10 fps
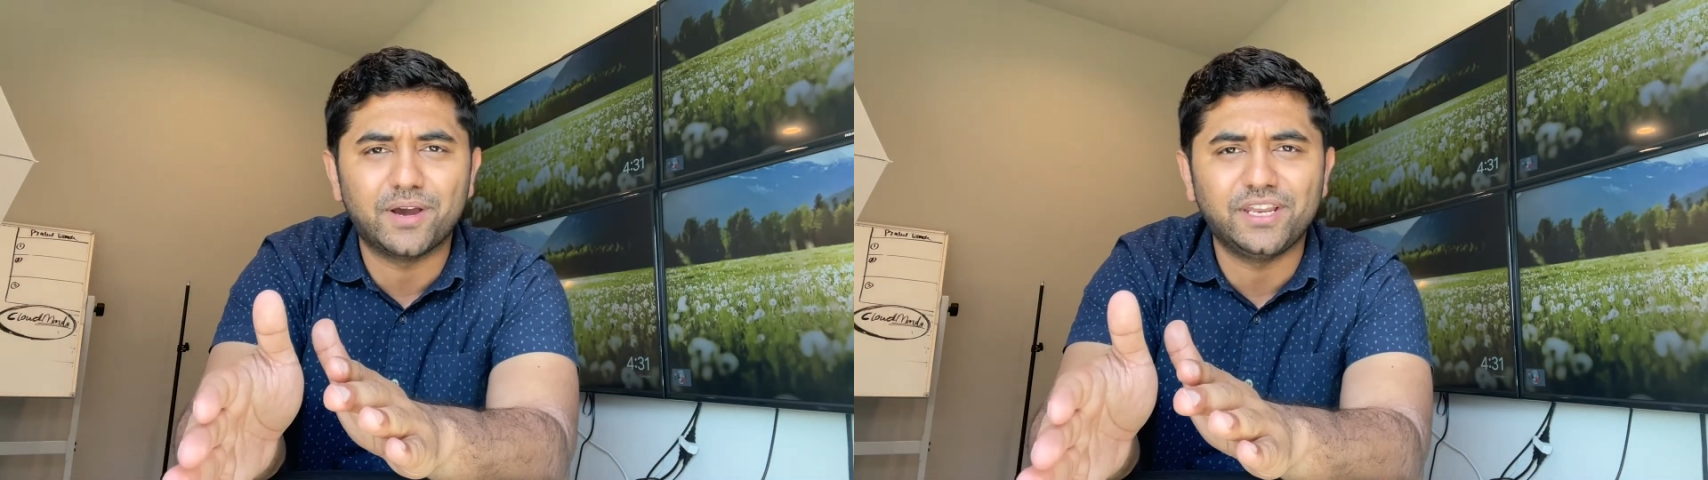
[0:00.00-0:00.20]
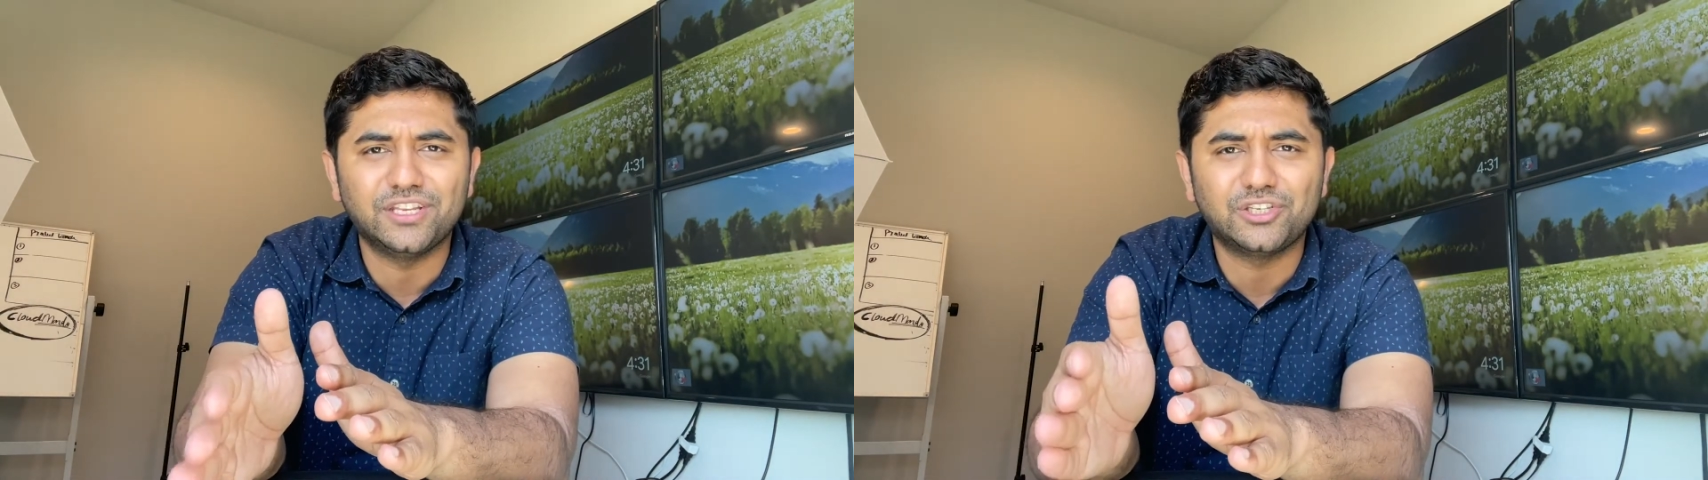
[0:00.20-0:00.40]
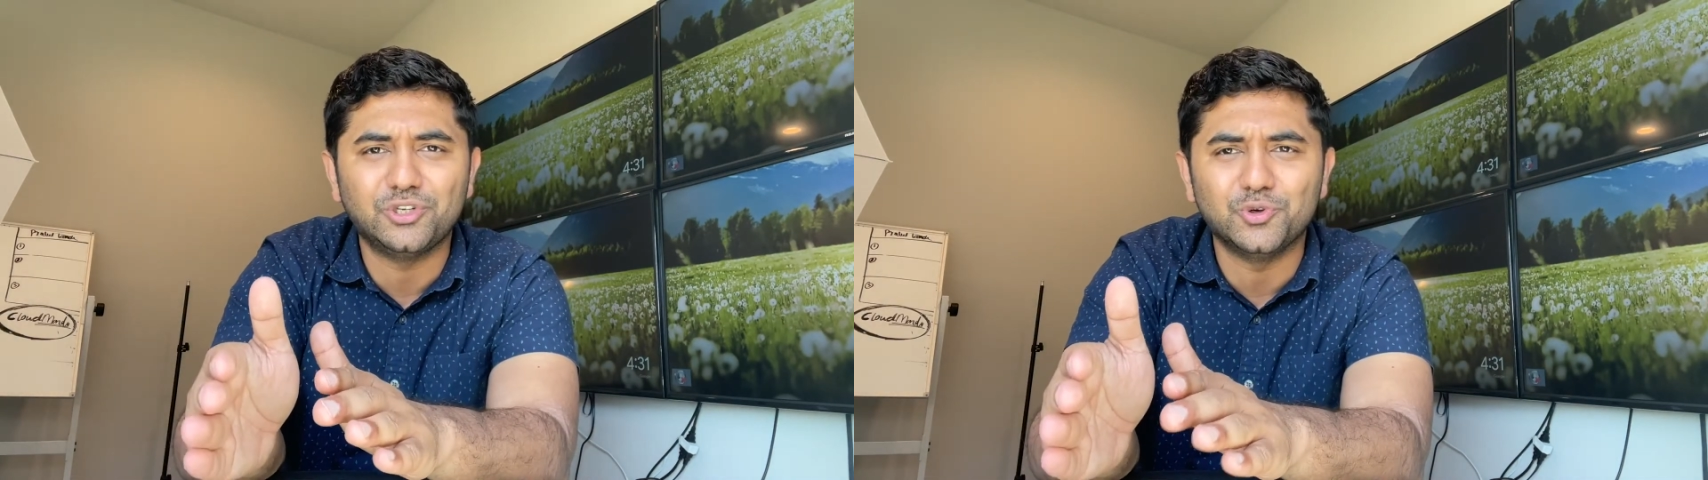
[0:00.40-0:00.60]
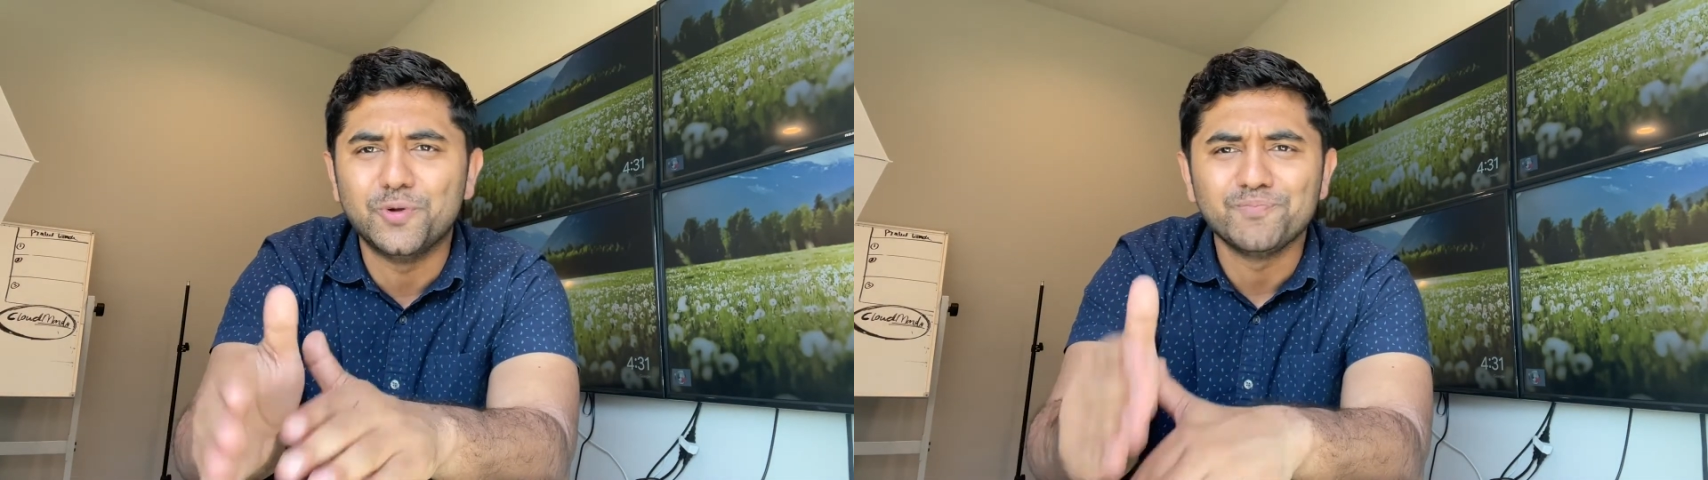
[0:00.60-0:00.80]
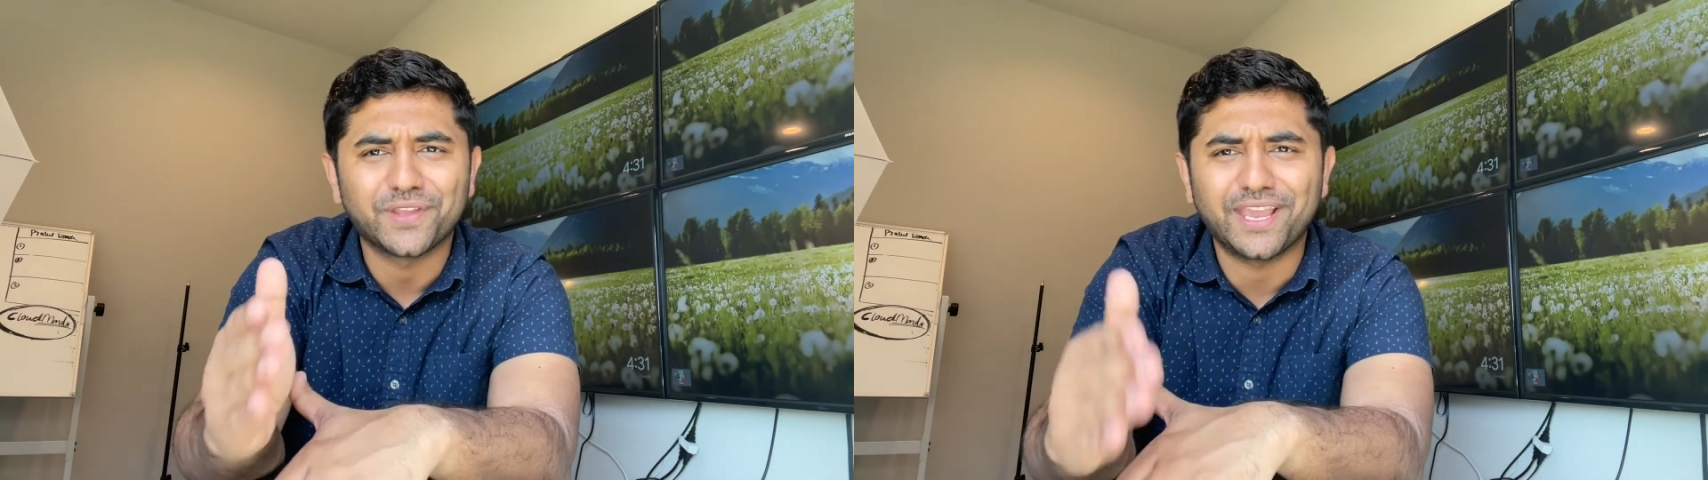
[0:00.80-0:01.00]
money
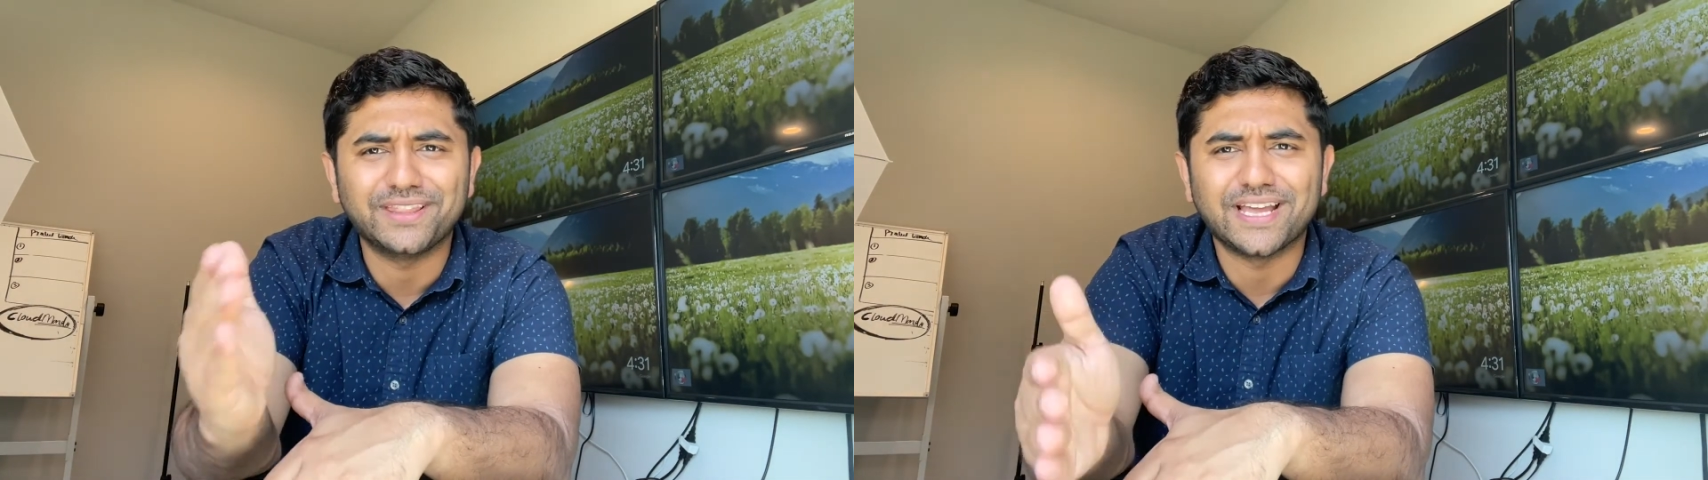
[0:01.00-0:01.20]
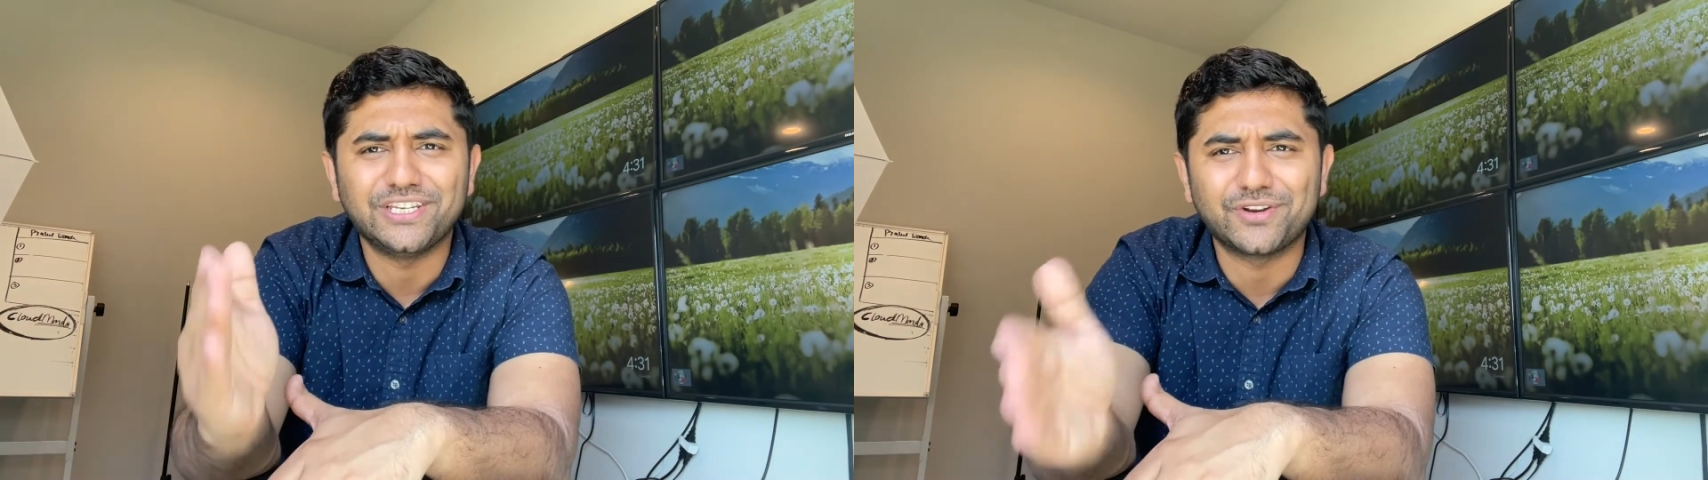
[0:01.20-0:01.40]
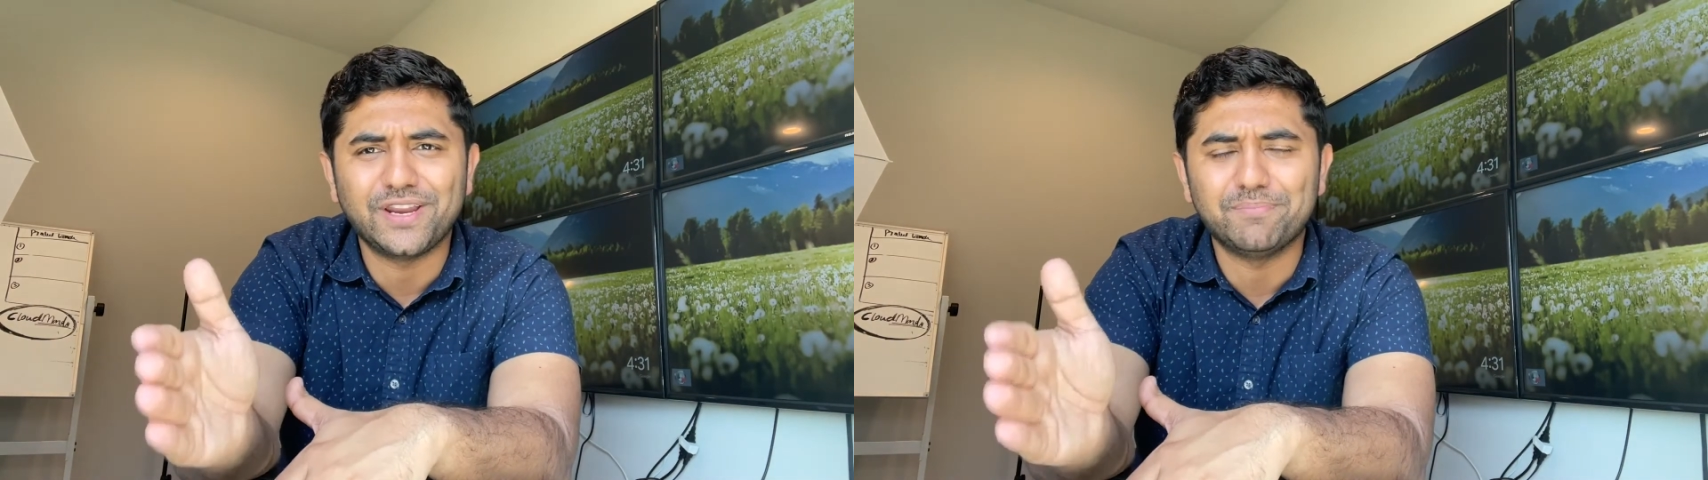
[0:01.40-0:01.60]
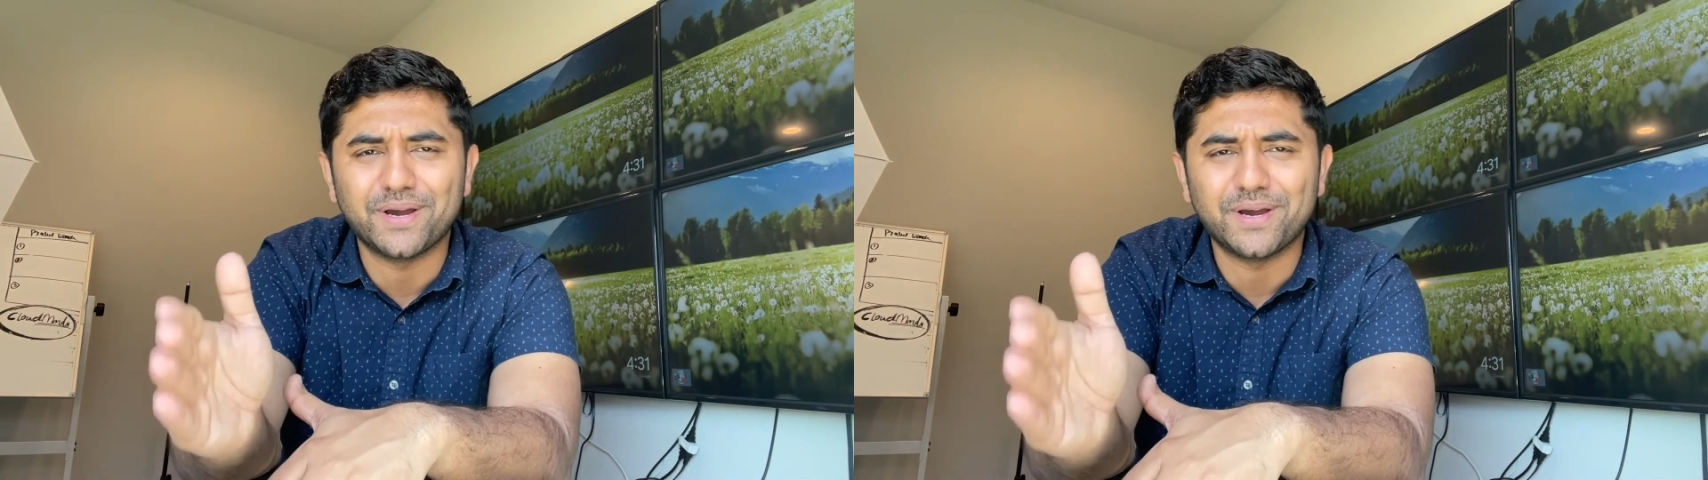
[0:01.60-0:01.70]
to get that degree.